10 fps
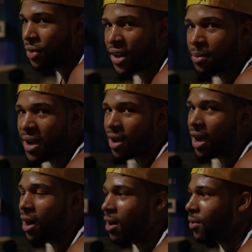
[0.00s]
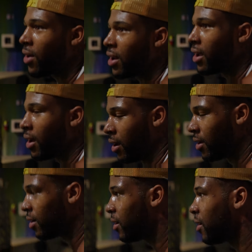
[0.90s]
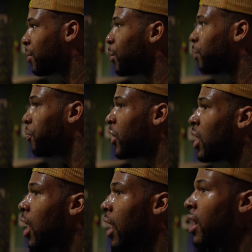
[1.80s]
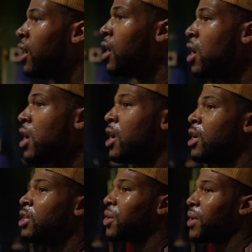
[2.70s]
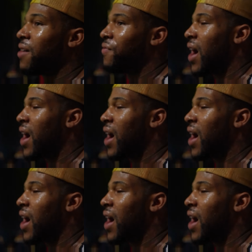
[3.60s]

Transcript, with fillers: thinking about God right now. All right, so we got